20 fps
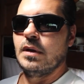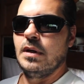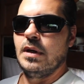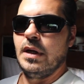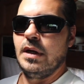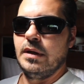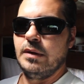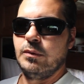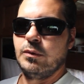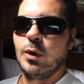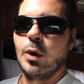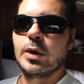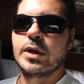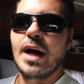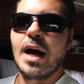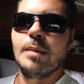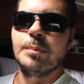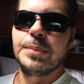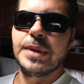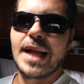a real
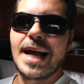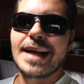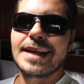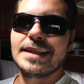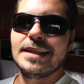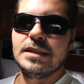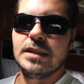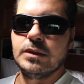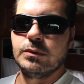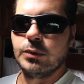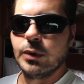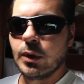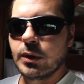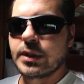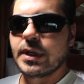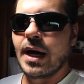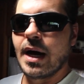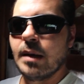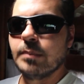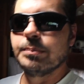
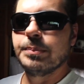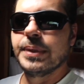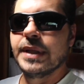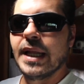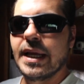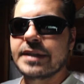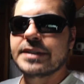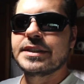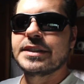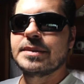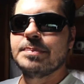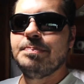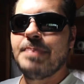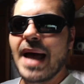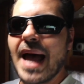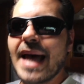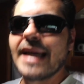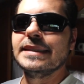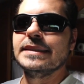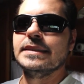complex
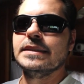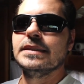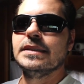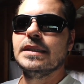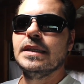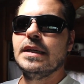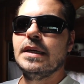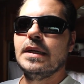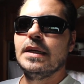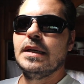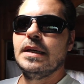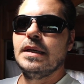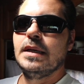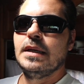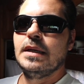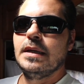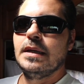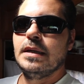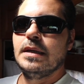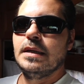patent
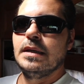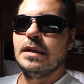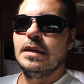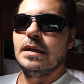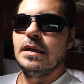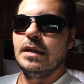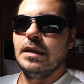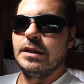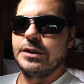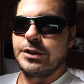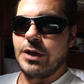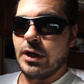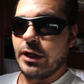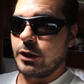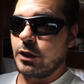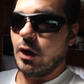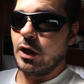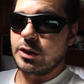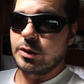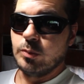is going to
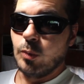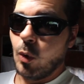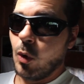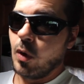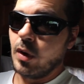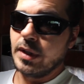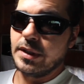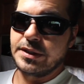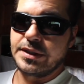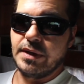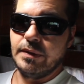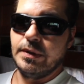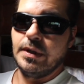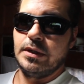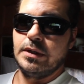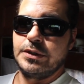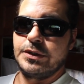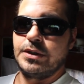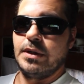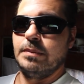cost more than
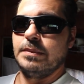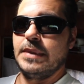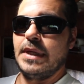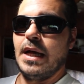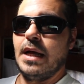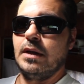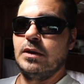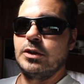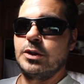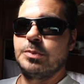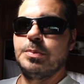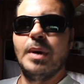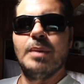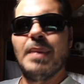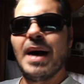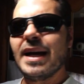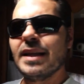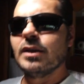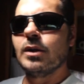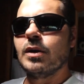$700 something. But
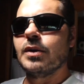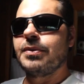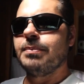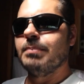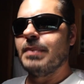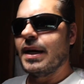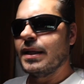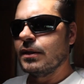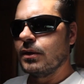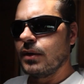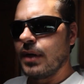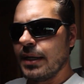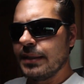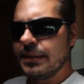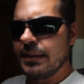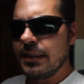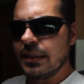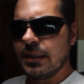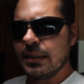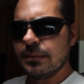my little
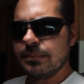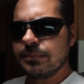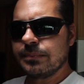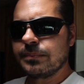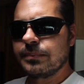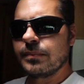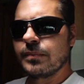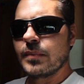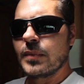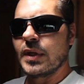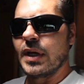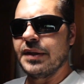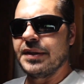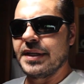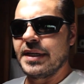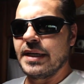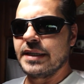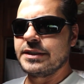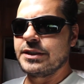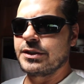idea, I
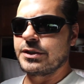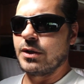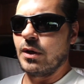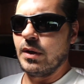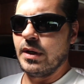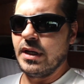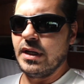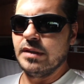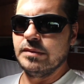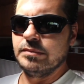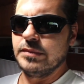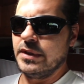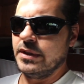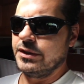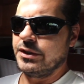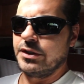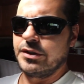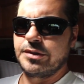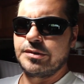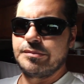think I can just go ahead
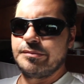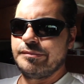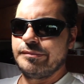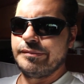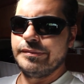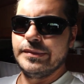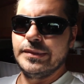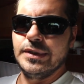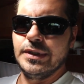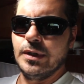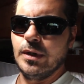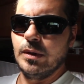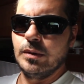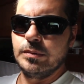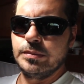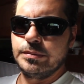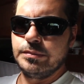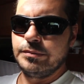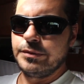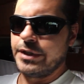and just
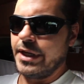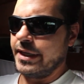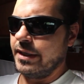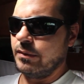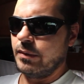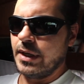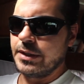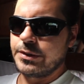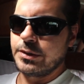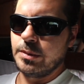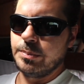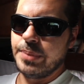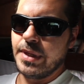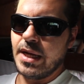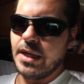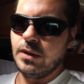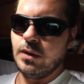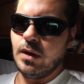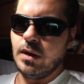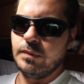take it right to the
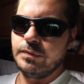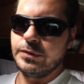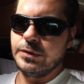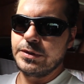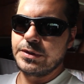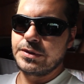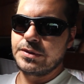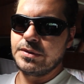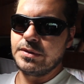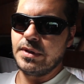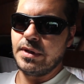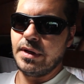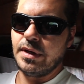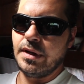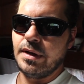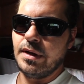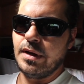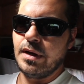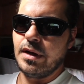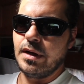patent office
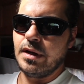and